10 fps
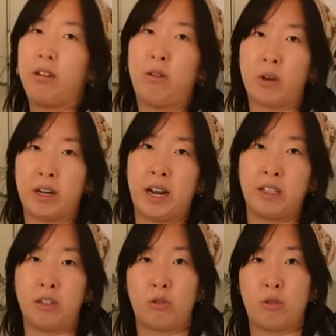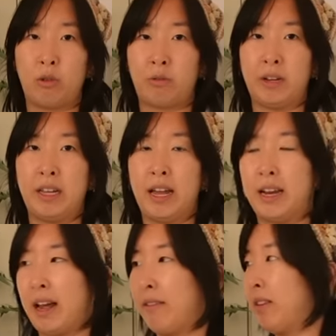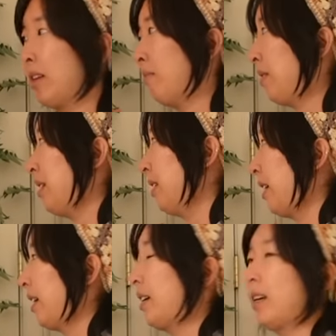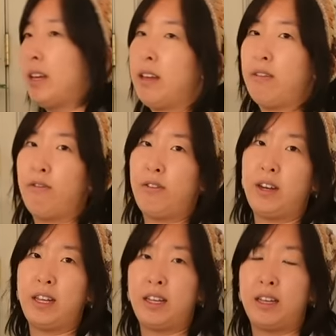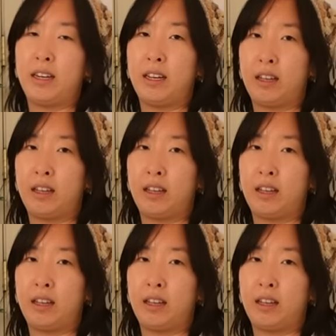organizing jewelry and having it be like fitting in a